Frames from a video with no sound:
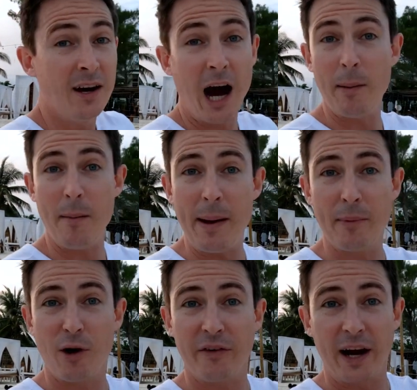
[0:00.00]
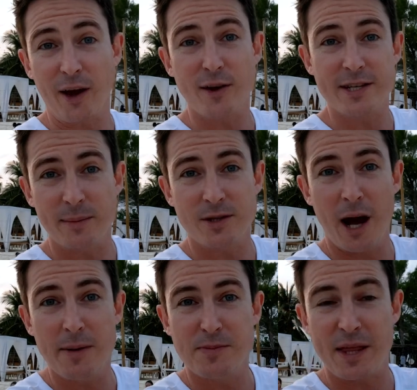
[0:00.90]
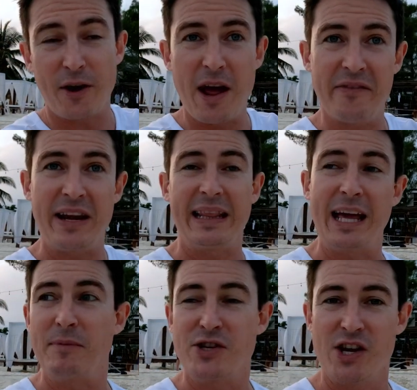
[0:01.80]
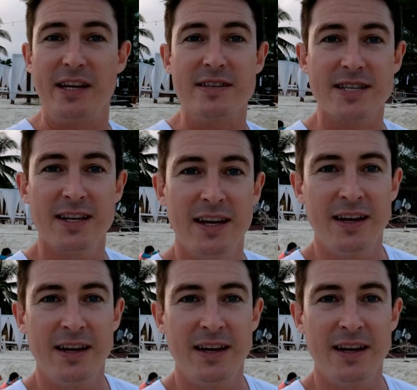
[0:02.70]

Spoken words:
I'm a member of it, I go sometimes, but they don't have any leg machines.